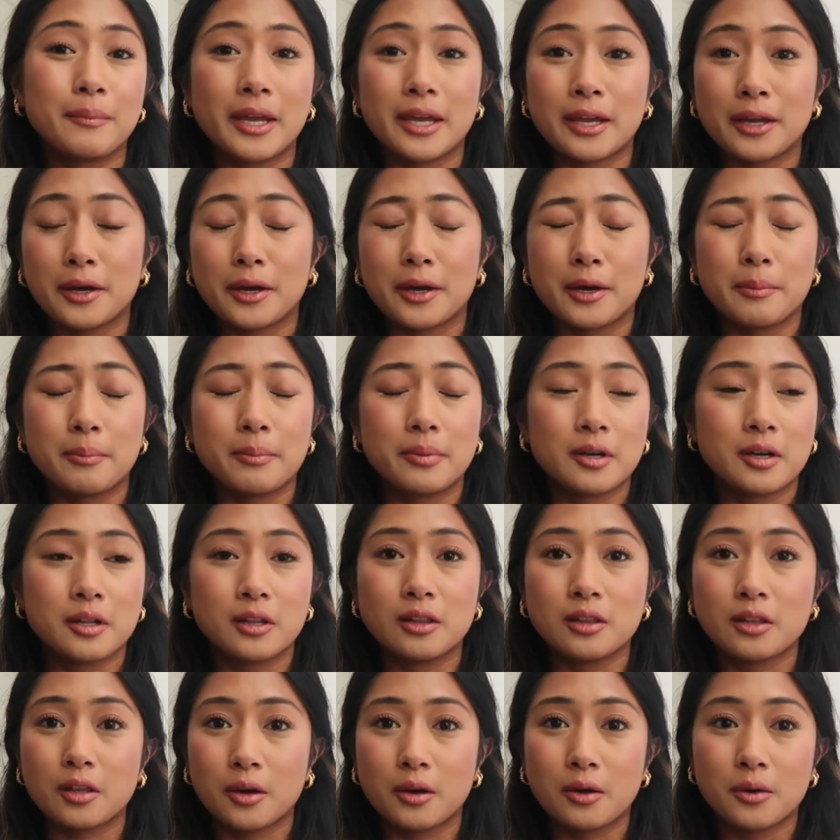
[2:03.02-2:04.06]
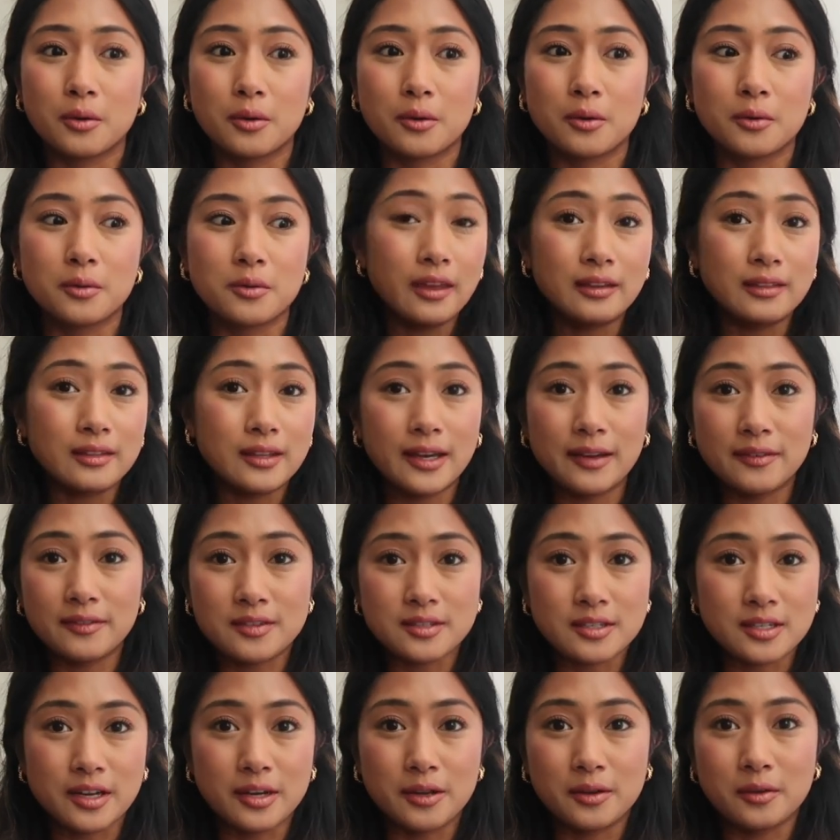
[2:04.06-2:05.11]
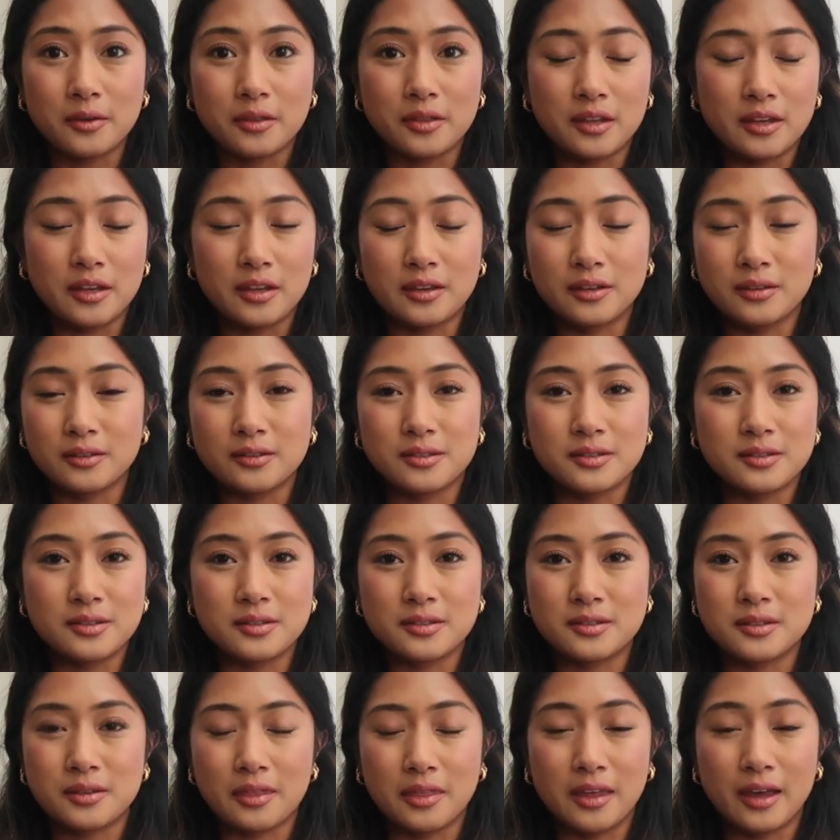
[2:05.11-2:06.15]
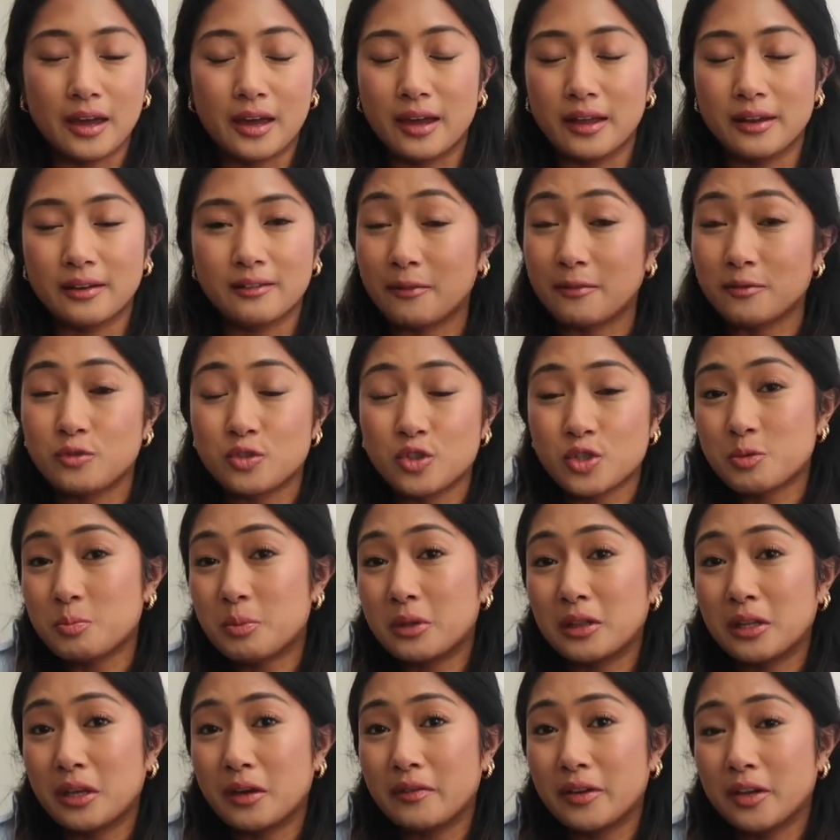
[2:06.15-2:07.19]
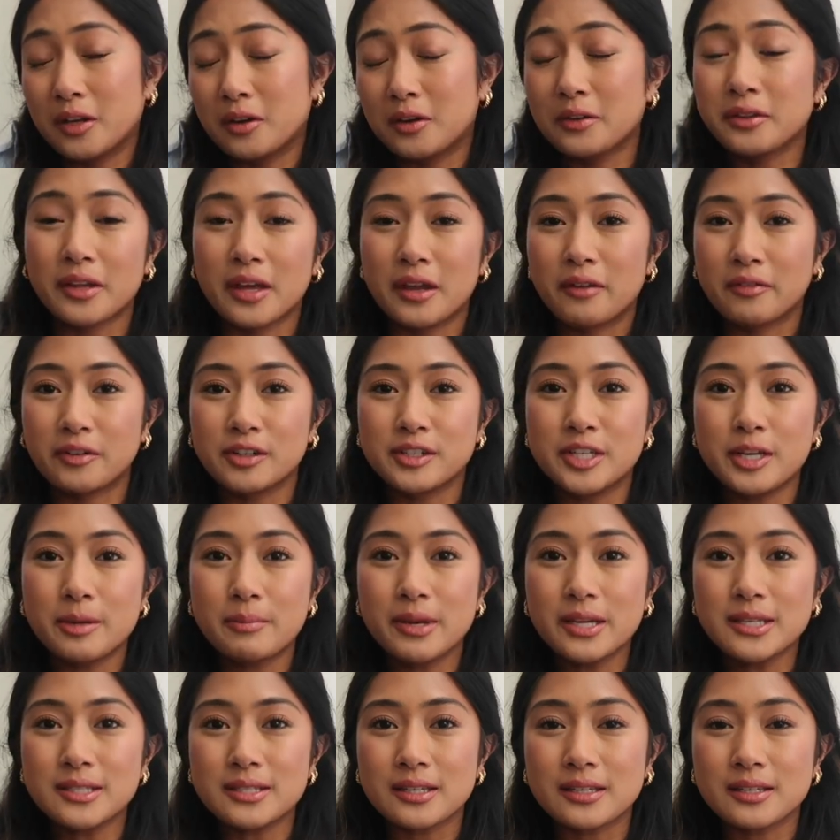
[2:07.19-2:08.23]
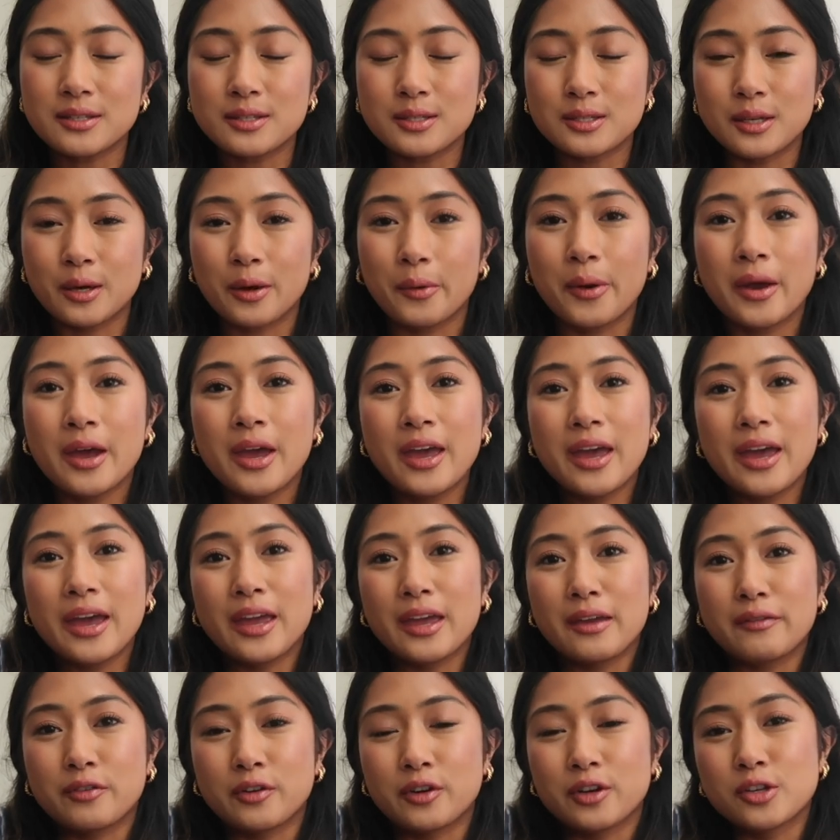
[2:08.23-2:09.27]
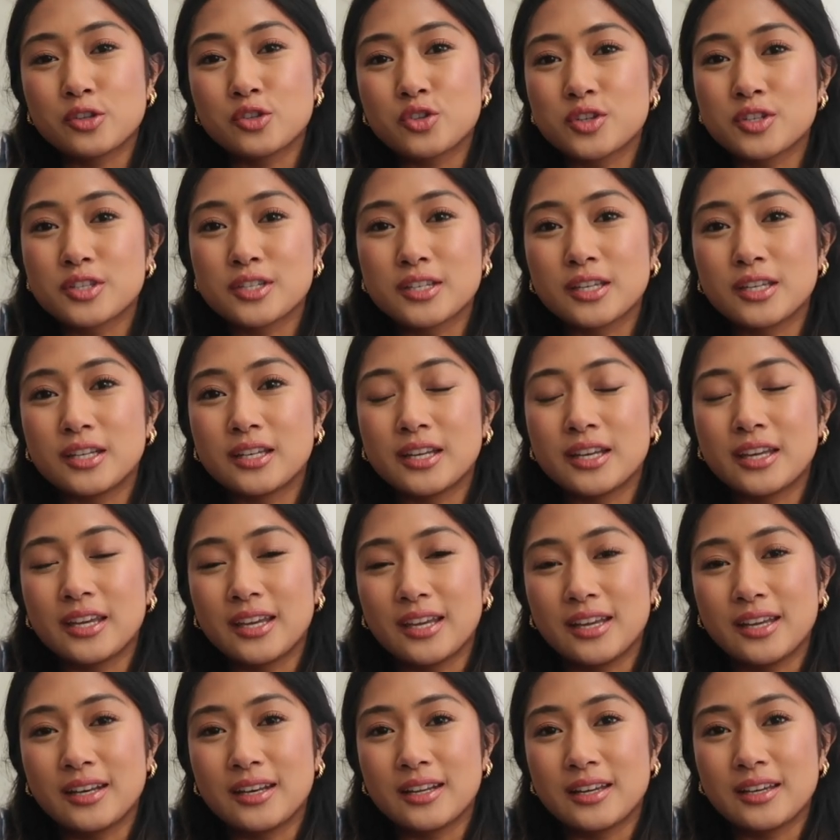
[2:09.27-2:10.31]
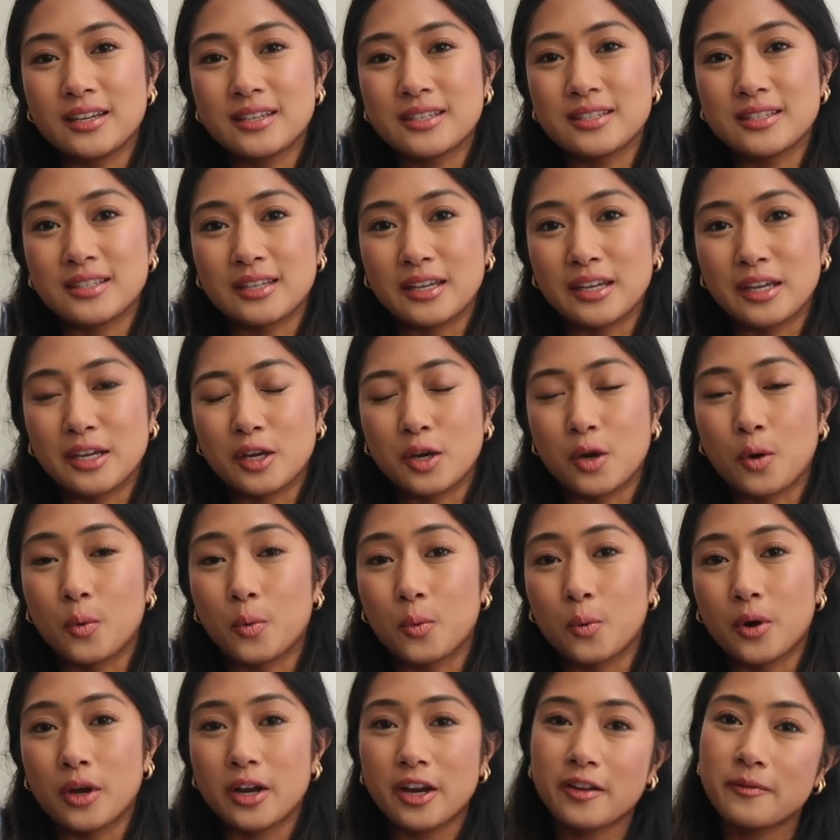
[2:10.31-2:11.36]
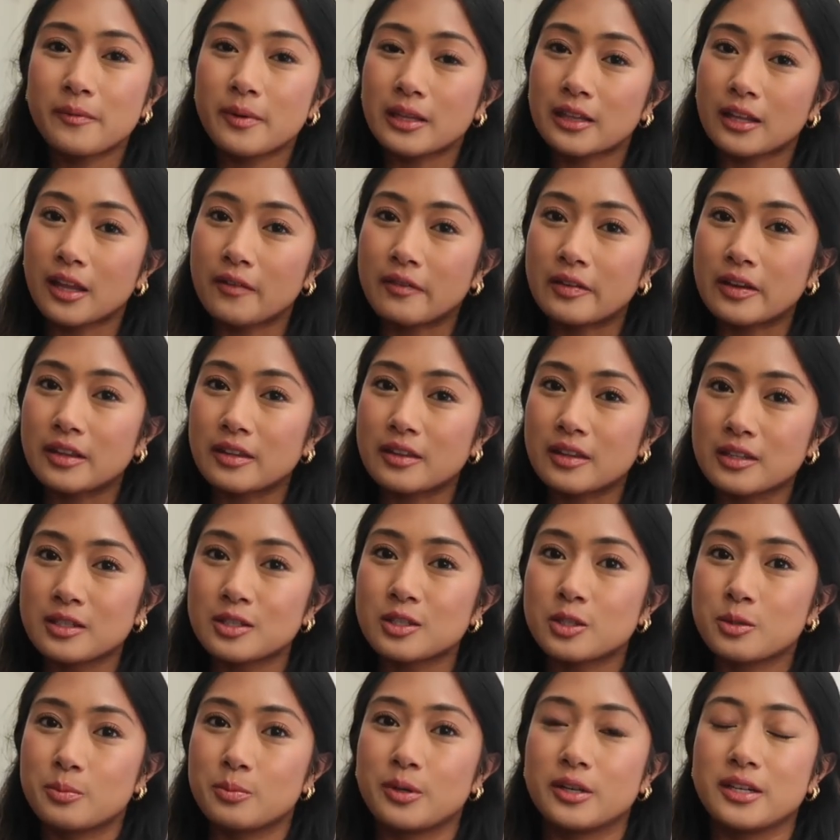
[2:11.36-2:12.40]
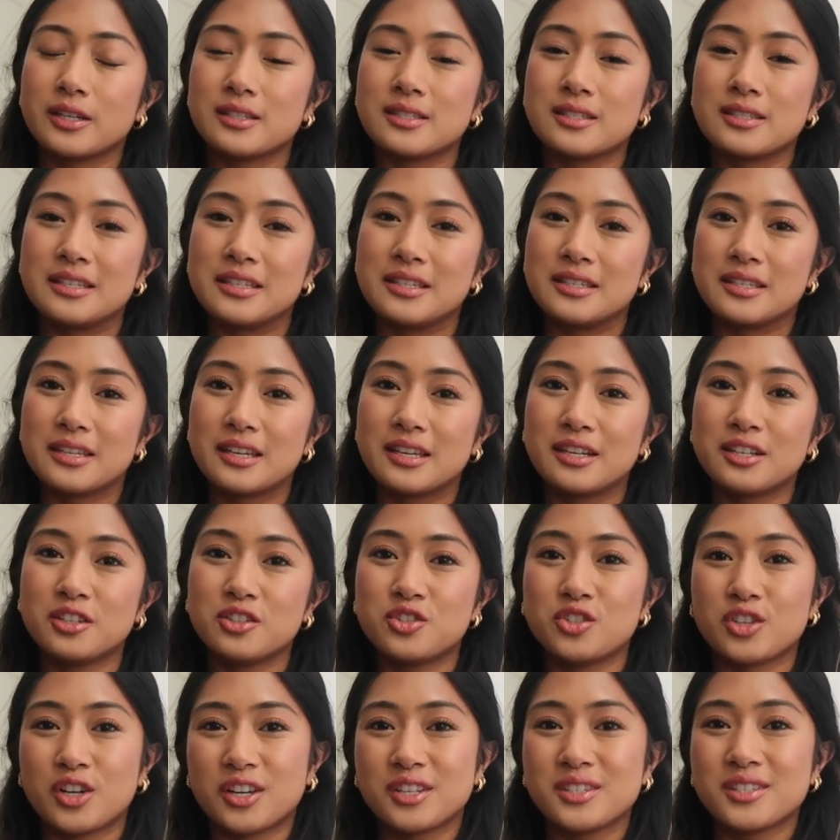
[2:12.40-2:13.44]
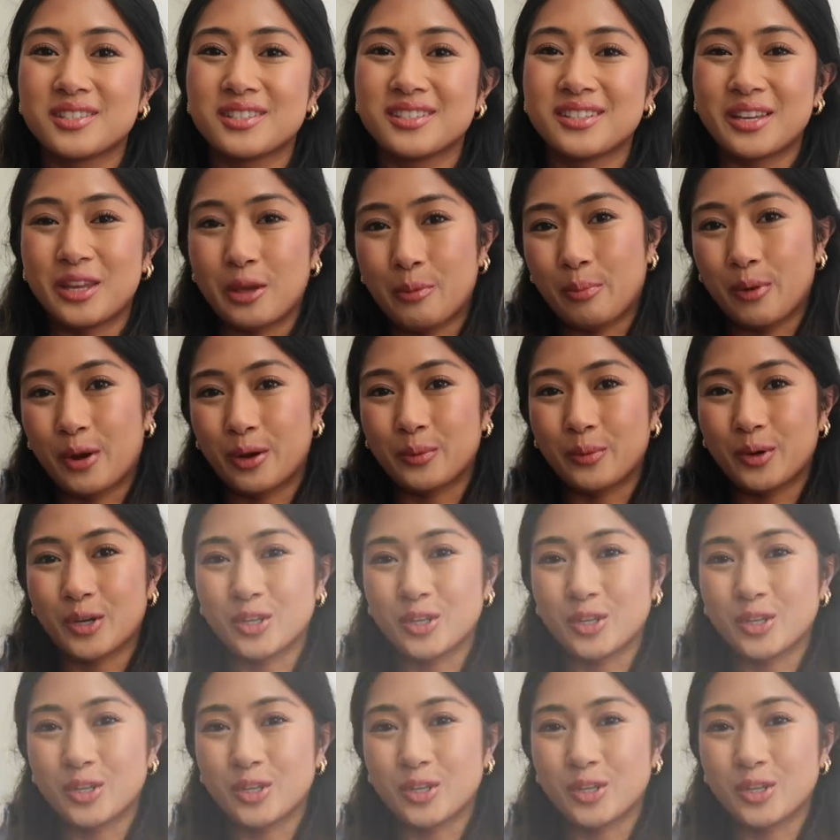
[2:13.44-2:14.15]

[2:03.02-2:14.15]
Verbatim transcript: makeup, clothes, and lifestyle things that I've just been loving on the everyday basis. So if you're interested in seeing what I've been loving this spring season, just keep on